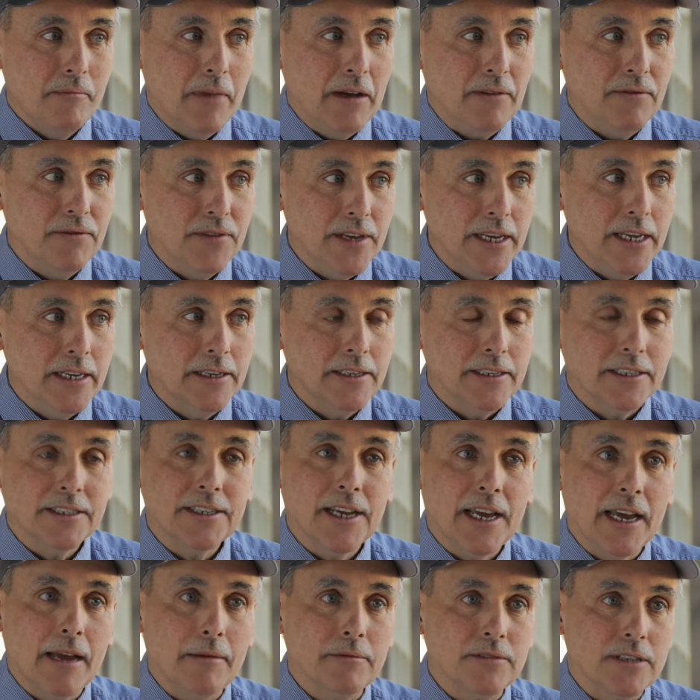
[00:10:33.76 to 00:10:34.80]
My feet, at
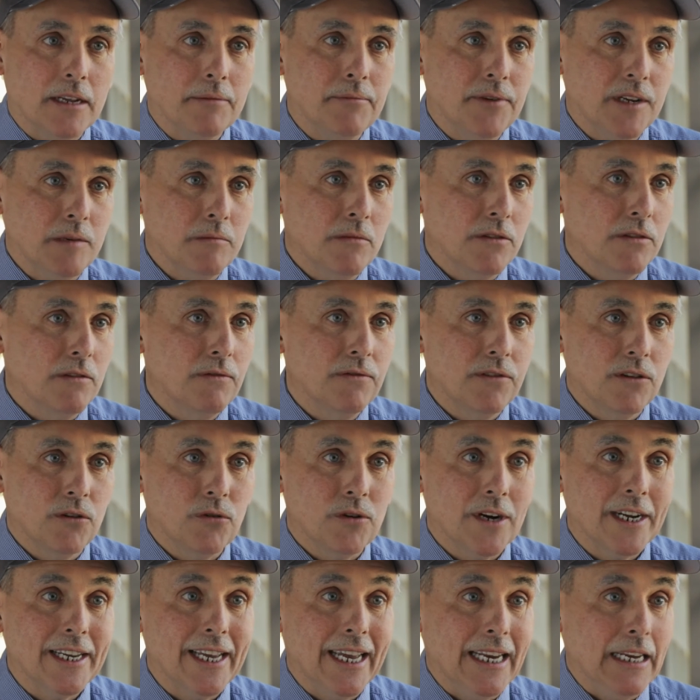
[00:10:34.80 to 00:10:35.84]
times, I put them on the
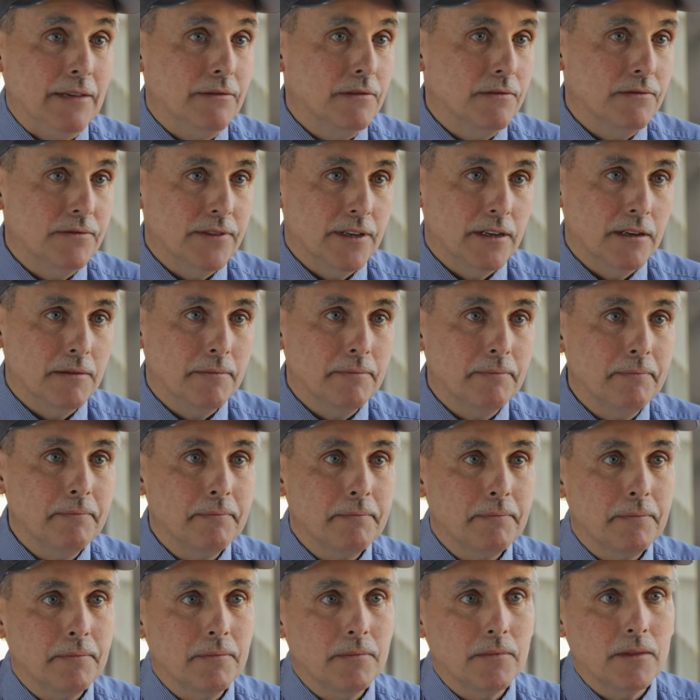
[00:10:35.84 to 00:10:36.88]
floor. I can't even feel
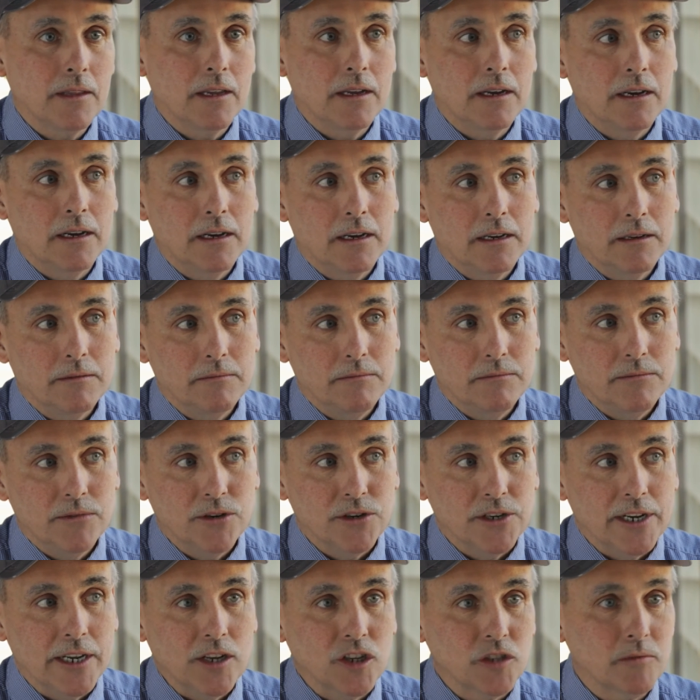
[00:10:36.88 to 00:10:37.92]
them.
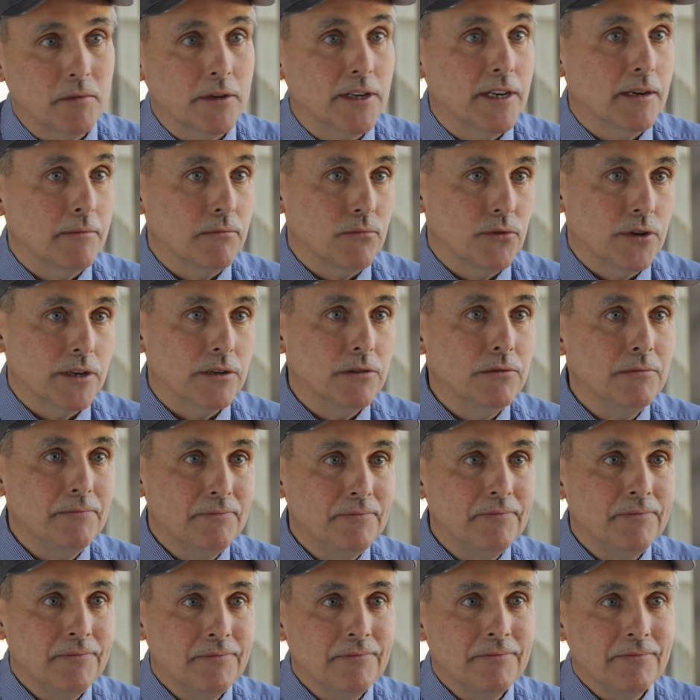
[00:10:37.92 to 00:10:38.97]
Your nails become brittle.
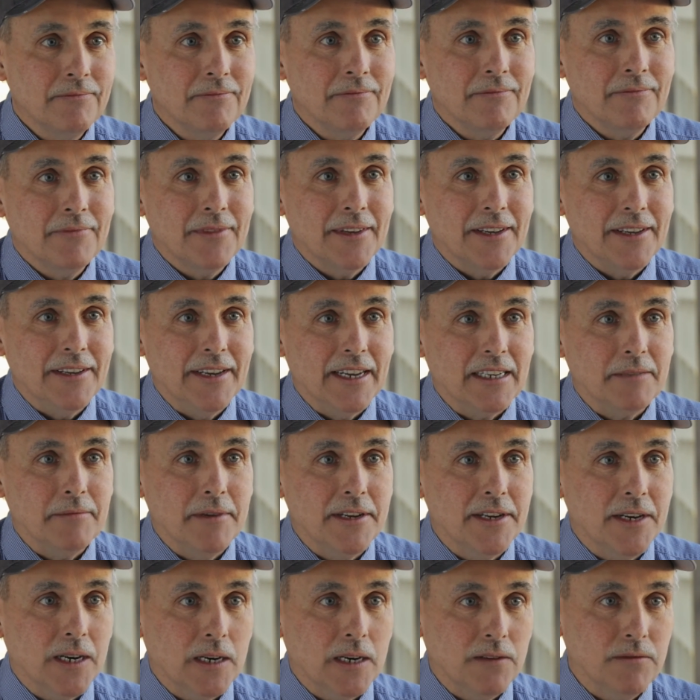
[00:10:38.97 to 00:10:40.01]
You have to
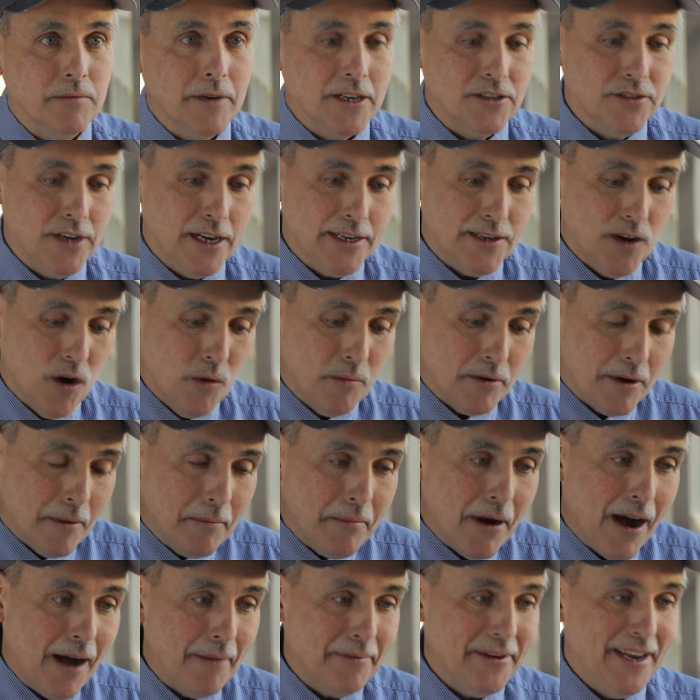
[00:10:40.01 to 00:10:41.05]
be careful about trying to open a
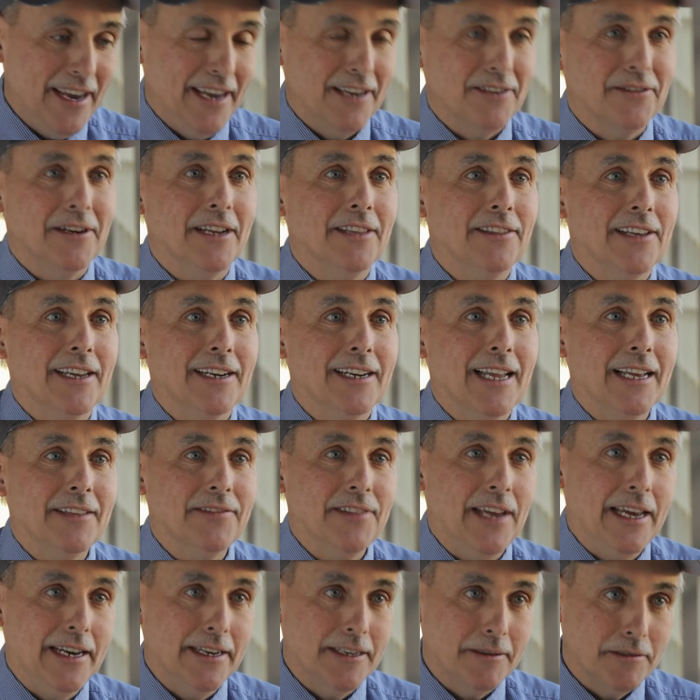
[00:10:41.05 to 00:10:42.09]
pop can or anything like
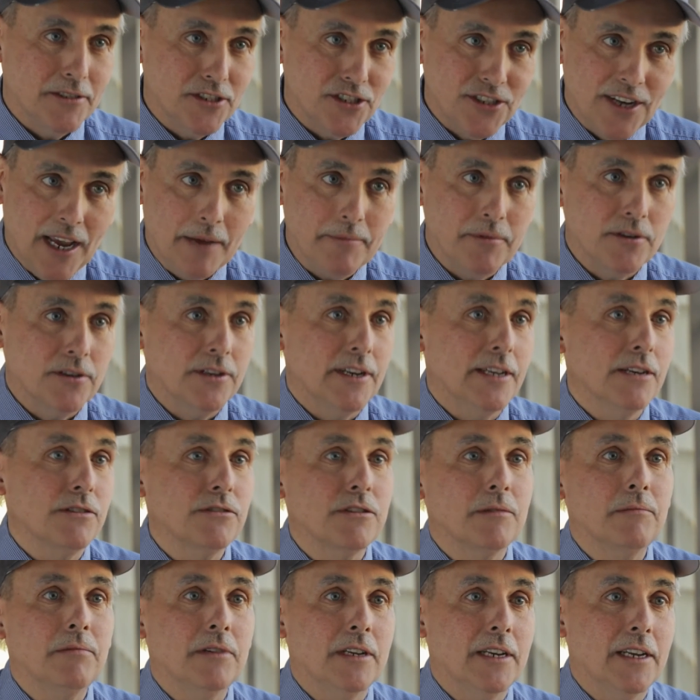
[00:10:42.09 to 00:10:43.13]
that. It can snap your nail
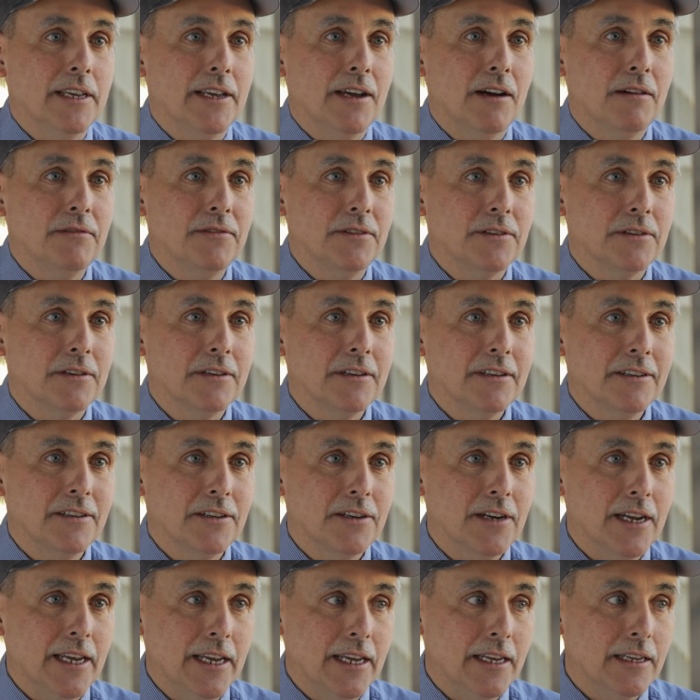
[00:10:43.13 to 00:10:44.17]
completely off
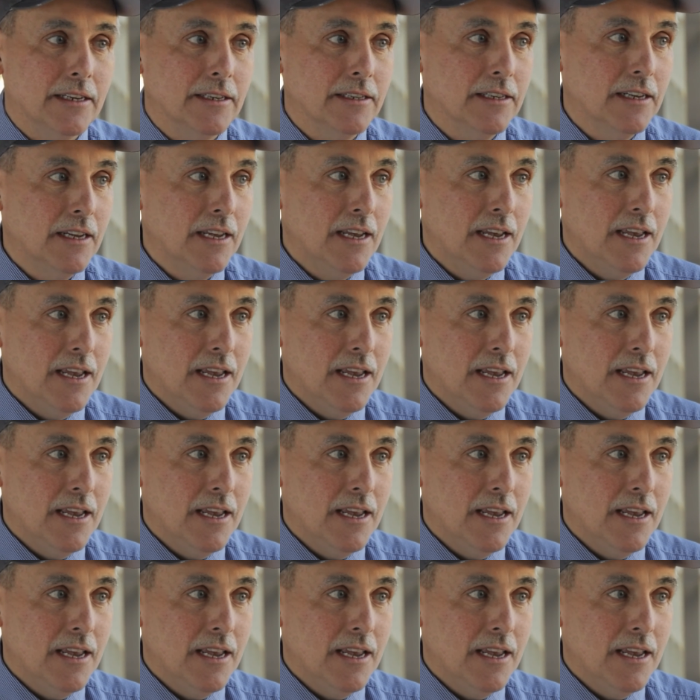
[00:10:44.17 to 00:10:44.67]
your hand.